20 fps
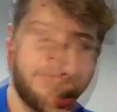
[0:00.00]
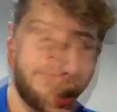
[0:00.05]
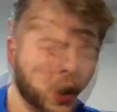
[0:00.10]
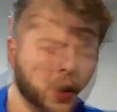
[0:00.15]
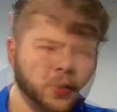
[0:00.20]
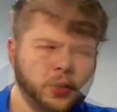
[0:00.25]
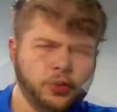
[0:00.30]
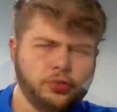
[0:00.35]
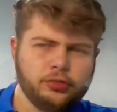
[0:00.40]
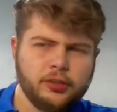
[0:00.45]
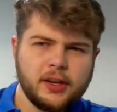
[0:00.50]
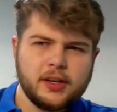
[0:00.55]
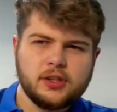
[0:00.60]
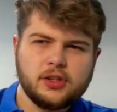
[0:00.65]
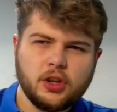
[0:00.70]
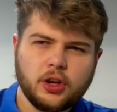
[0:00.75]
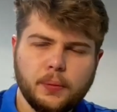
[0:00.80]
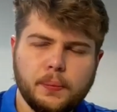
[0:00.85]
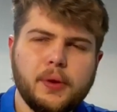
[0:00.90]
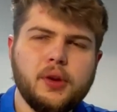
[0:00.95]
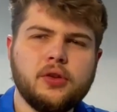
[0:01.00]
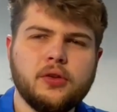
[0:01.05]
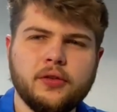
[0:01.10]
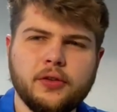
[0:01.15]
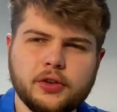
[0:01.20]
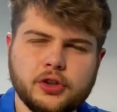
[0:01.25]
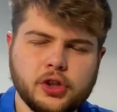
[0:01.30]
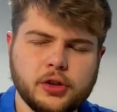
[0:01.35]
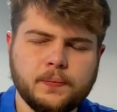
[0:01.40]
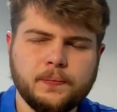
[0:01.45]
How this relates to computer
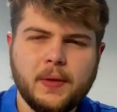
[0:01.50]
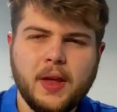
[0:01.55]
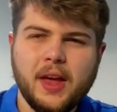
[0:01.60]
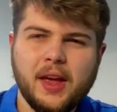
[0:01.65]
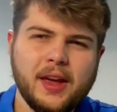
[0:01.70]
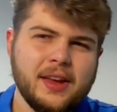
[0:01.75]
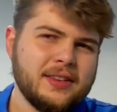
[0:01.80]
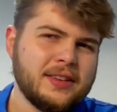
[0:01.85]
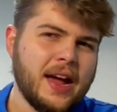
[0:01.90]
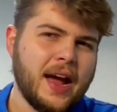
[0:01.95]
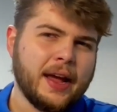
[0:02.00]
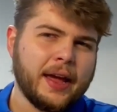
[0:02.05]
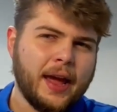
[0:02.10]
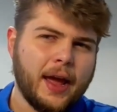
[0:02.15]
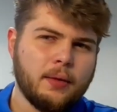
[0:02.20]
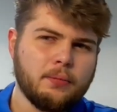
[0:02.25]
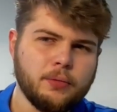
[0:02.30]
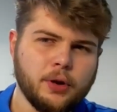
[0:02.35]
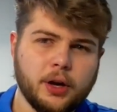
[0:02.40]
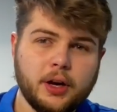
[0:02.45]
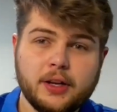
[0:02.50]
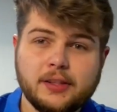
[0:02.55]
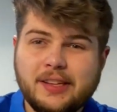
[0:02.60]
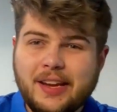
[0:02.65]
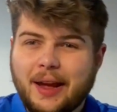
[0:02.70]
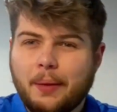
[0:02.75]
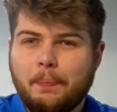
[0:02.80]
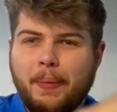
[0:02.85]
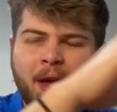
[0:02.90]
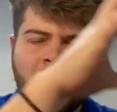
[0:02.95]
vision is that a camera can
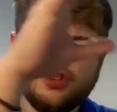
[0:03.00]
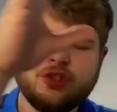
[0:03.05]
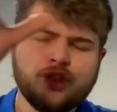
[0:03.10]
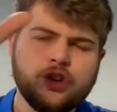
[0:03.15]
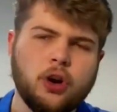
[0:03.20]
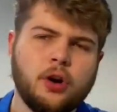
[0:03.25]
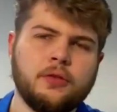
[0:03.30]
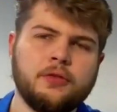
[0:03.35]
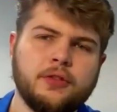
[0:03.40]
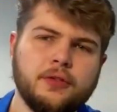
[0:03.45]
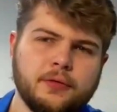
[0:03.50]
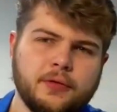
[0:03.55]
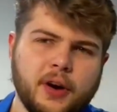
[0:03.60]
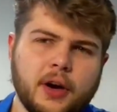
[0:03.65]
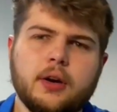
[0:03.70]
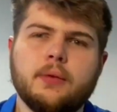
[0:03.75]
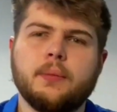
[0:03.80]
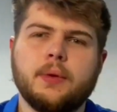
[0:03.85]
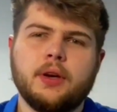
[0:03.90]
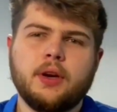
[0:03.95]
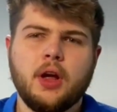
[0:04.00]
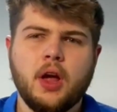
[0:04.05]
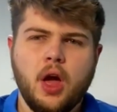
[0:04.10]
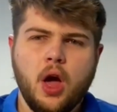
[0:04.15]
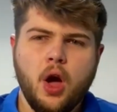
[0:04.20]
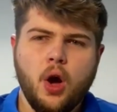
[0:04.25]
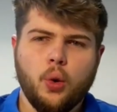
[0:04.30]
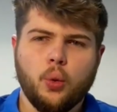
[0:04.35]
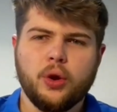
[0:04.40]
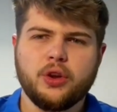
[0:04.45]
take a picture of an environment
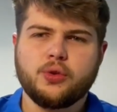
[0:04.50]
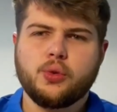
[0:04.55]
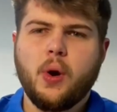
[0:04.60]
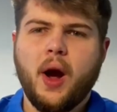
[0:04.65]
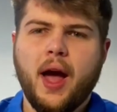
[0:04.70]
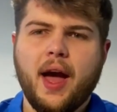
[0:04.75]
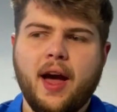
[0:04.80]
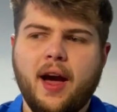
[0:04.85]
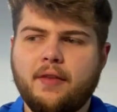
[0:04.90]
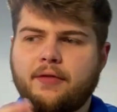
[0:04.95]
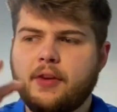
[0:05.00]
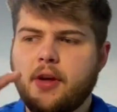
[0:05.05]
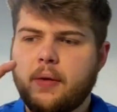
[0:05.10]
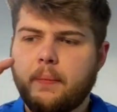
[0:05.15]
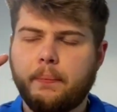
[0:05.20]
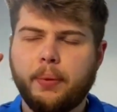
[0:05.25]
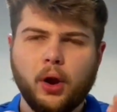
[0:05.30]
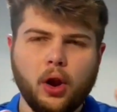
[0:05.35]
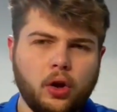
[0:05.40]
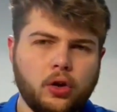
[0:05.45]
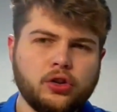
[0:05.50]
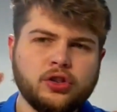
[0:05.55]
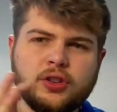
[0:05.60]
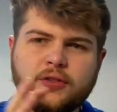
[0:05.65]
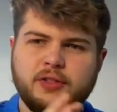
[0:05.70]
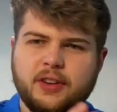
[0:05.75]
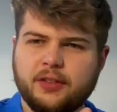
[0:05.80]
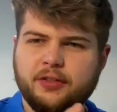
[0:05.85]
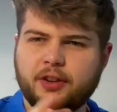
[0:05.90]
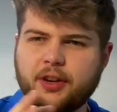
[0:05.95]
which will have blocks
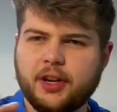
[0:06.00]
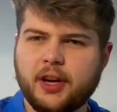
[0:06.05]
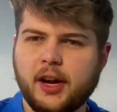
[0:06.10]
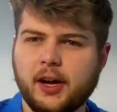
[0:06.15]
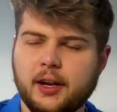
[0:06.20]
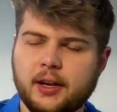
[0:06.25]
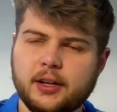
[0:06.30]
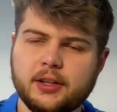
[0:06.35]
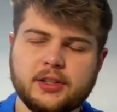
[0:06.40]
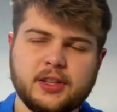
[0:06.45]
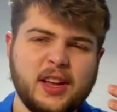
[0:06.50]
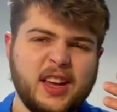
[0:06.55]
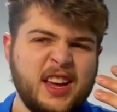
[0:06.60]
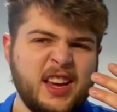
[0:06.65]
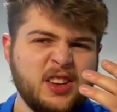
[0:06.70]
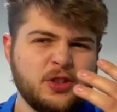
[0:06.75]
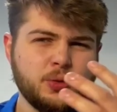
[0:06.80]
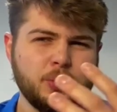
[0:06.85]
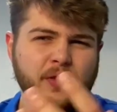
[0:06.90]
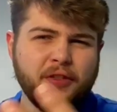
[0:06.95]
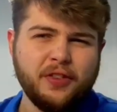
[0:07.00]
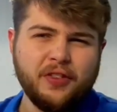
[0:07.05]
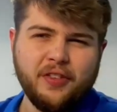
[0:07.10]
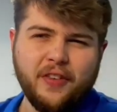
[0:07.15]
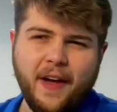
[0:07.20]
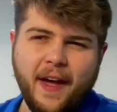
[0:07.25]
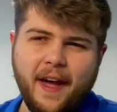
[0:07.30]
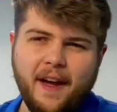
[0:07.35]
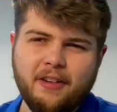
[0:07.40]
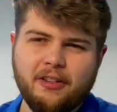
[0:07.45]
of different colours, each with
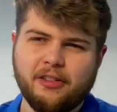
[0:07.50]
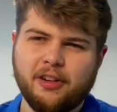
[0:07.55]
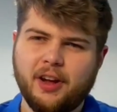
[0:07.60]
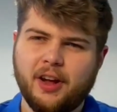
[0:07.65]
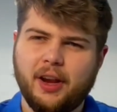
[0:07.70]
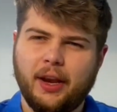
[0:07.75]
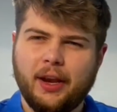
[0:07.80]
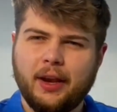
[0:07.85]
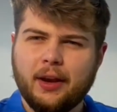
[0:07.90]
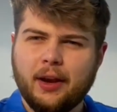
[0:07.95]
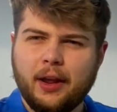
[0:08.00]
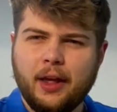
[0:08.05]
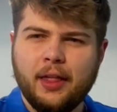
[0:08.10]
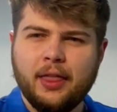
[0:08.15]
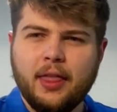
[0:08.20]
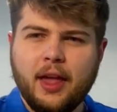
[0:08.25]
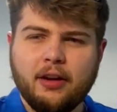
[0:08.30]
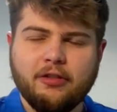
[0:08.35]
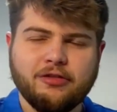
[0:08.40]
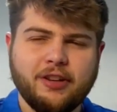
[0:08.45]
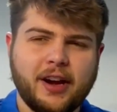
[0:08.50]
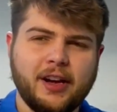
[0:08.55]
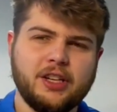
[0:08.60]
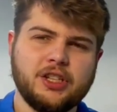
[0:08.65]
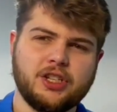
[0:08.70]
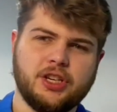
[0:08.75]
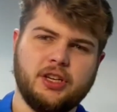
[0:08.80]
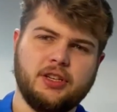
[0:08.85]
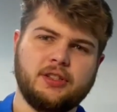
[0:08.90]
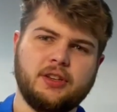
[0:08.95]
varying in their
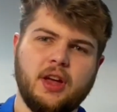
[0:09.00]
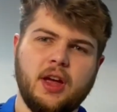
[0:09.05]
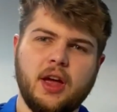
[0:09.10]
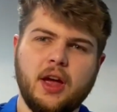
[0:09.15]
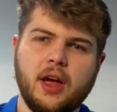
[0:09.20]
ranges.